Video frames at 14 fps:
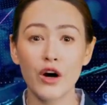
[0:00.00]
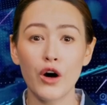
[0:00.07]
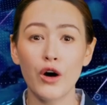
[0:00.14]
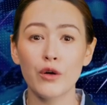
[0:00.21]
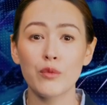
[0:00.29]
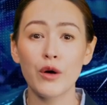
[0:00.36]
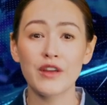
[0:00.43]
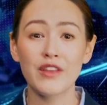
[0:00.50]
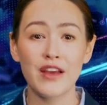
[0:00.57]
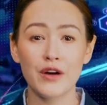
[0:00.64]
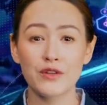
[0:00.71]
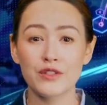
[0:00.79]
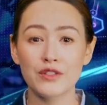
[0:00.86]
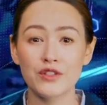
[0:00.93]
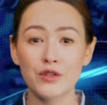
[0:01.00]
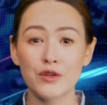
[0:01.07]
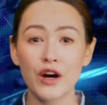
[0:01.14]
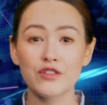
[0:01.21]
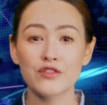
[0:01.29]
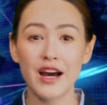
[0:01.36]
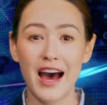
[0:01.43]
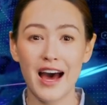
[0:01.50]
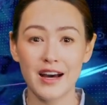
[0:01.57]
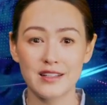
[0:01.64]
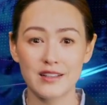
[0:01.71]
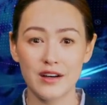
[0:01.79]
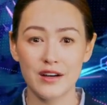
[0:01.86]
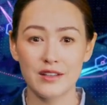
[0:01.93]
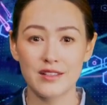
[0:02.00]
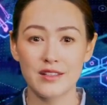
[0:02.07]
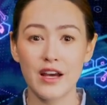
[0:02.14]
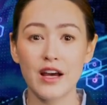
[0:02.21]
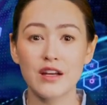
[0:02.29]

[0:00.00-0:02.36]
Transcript: on 1,200 hectares